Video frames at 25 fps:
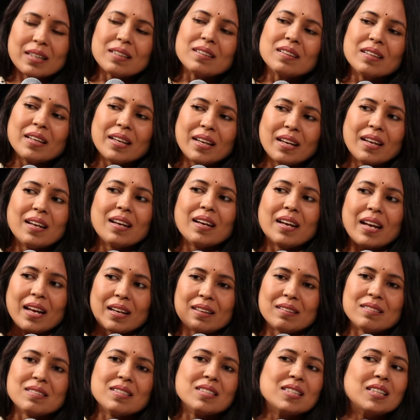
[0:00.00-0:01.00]
think
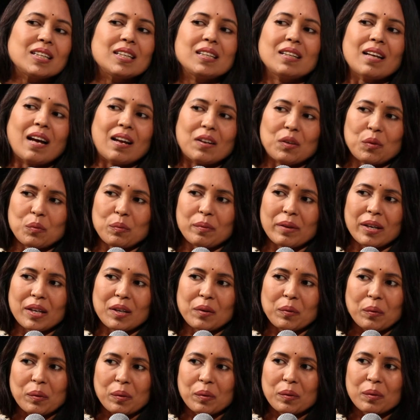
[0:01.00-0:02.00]
and see that way,
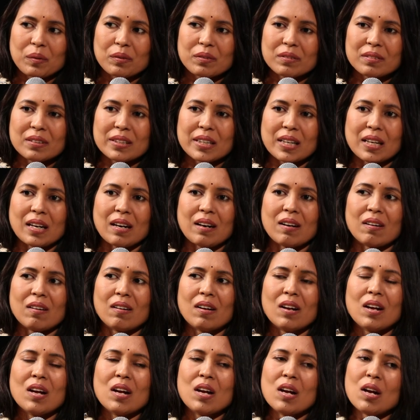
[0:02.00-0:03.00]
you know? They are
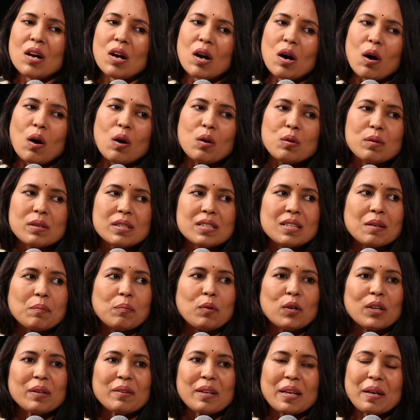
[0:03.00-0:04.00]
always
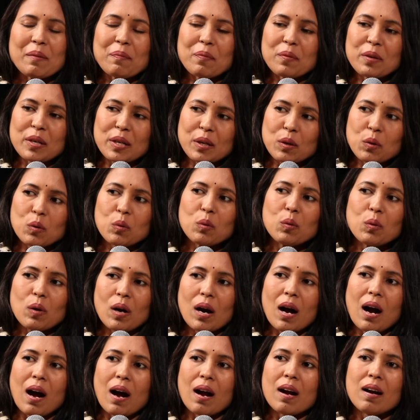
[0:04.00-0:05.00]
supportive. If you
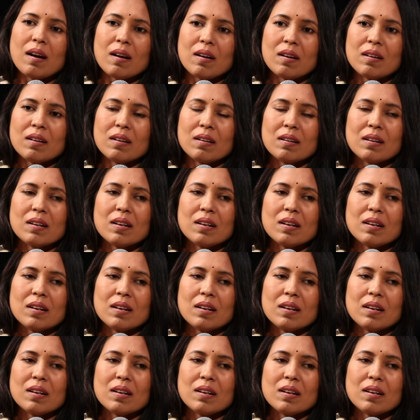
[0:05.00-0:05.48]
are...